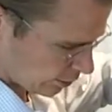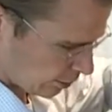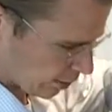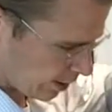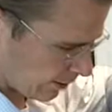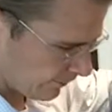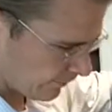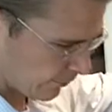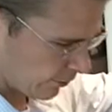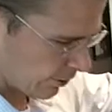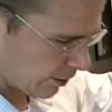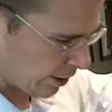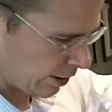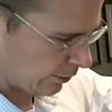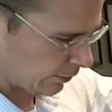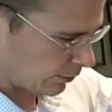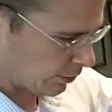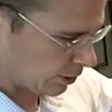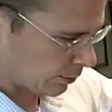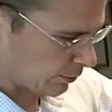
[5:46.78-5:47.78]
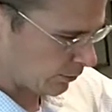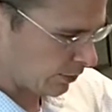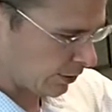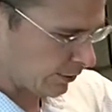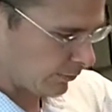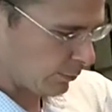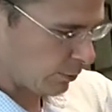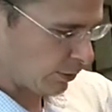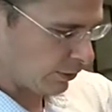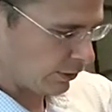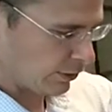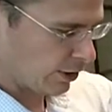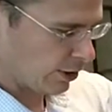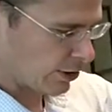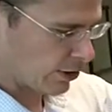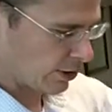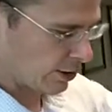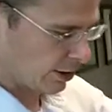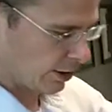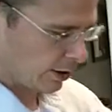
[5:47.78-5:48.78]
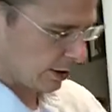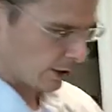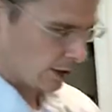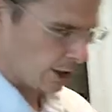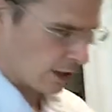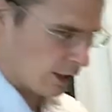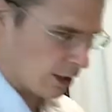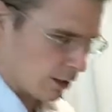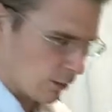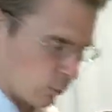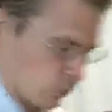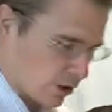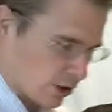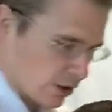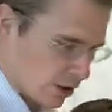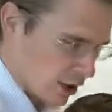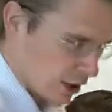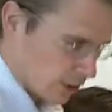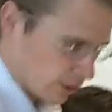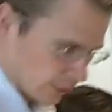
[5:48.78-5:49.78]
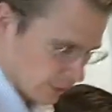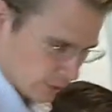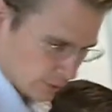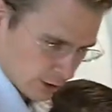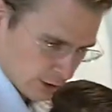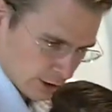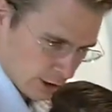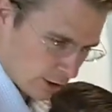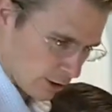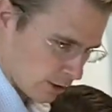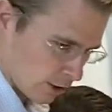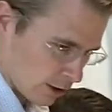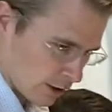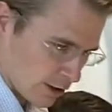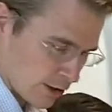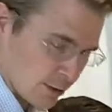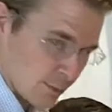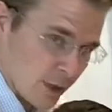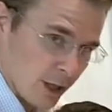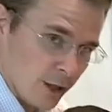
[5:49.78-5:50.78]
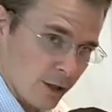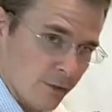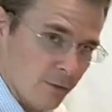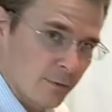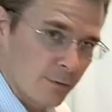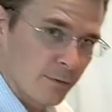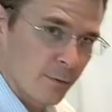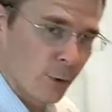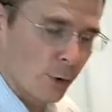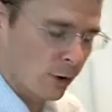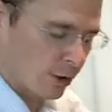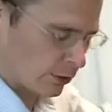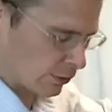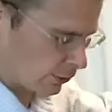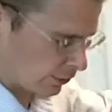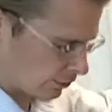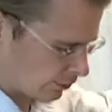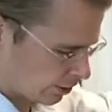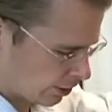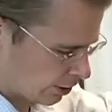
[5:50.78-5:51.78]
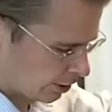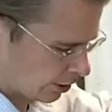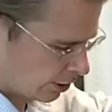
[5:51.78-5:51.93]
comfort in terms of positioning and which hand is doing a large amount of force